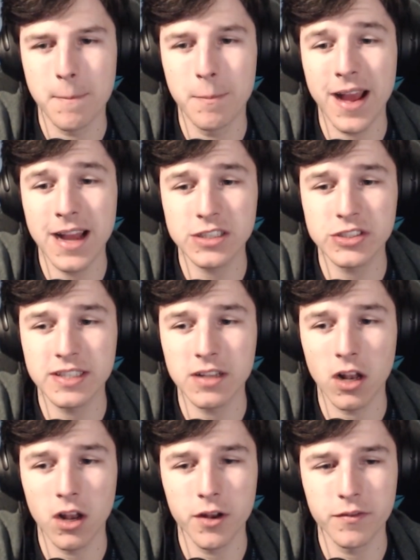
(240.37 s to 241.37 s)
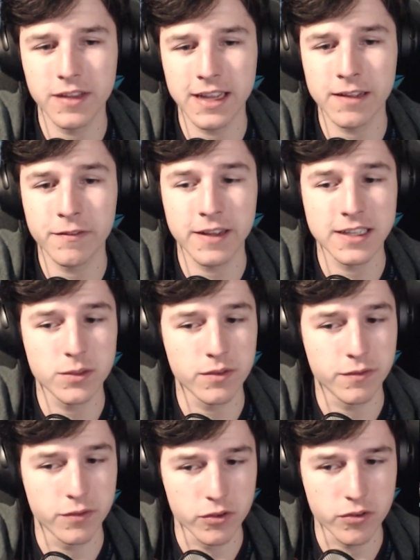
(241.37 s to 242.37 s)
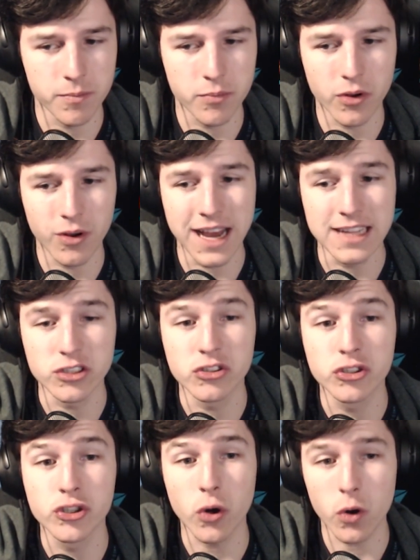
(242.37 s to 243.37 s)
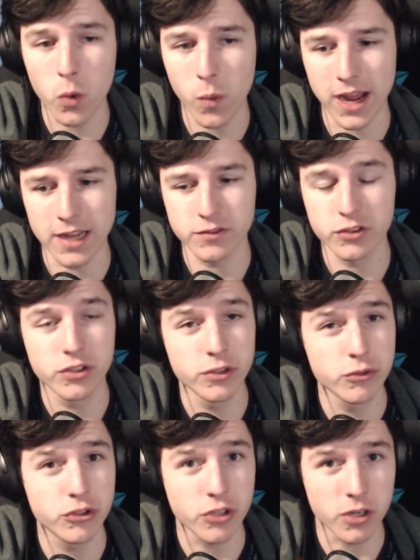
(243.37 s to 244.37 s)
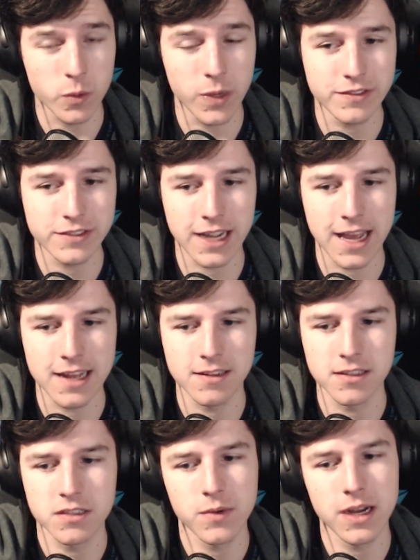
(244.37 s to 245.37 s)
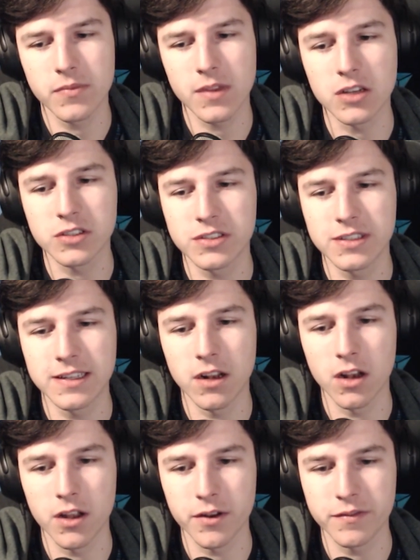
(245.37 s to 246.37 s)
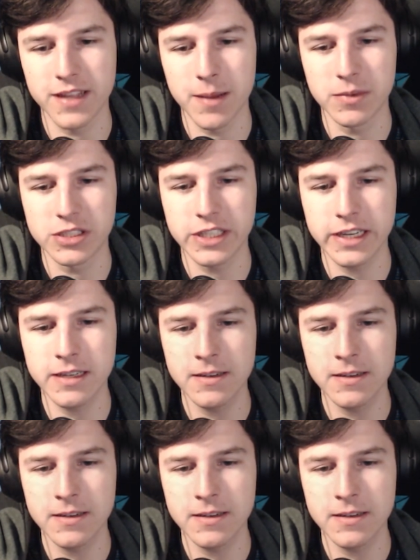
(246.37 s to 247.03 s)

Bash did a lot of things with vulnerable, and Shockwaves. 2 Shockwaves I added as well. Also did a lot of damage here.